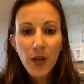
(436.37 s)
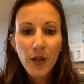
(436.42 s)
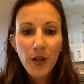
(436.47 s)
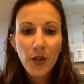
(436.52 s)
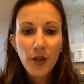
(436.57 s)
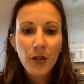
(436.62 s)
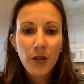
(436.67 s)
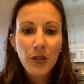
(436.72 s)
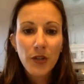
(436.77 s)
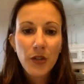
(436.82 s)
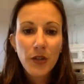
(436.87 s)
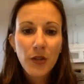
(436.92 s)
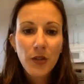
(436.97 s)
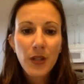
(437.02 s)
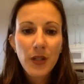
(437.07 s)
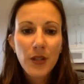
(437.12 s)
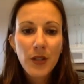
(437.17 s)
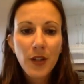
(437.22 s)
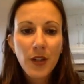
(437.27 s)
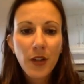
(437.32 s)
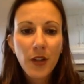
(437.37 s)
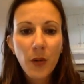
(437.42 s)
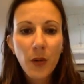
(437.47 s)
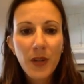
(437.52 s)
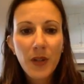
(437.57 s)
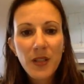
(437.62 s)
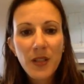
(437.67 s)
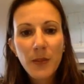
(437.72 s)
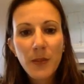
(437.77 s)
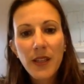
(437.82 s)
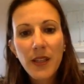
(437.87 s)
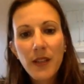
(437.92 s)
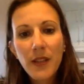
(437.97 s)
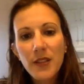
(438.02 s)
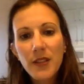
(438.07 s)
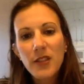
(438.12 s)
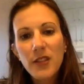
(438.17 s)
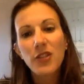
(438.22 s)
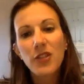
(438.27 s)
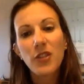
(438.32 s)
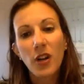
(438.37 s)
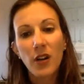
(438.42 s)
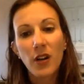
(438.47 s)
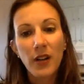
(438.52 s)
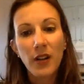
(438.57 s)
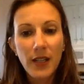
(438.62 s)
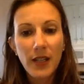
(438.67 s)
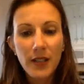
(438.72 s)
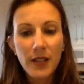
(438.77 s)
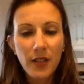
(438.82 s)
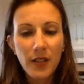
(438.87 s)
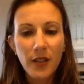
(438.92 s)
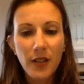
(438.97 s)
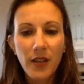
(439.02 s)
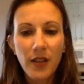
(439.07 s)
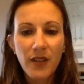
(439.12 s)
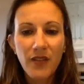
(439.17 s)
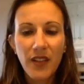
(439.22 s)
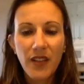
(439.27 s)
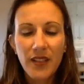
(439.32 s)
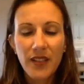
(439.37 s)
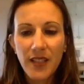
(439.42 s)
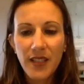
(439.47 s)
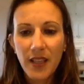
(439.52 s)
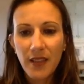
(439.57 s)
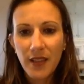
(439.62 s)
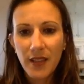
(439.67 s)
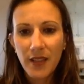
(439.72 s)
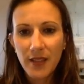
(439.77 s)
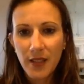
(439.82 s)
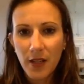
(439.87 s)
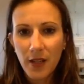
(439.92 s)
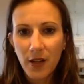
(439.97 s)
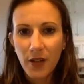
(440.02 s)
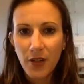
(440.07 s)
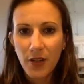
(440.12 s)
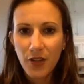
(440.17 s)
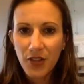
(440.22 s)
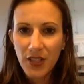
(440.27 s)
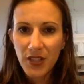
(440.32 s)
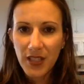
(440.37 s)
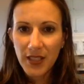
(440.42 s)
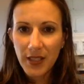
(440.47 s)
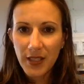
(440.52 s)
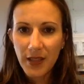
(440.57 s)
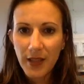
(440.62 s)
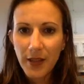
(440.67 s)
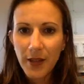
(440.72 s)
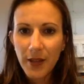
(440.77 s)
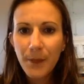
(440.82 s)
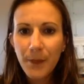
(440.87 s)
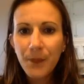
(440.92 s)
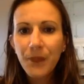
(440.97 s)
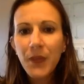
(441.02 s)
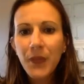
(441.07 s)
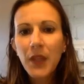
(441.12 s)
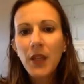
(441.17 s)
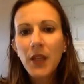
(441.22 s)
your students are going to be starting to investigate things that are interesting to them.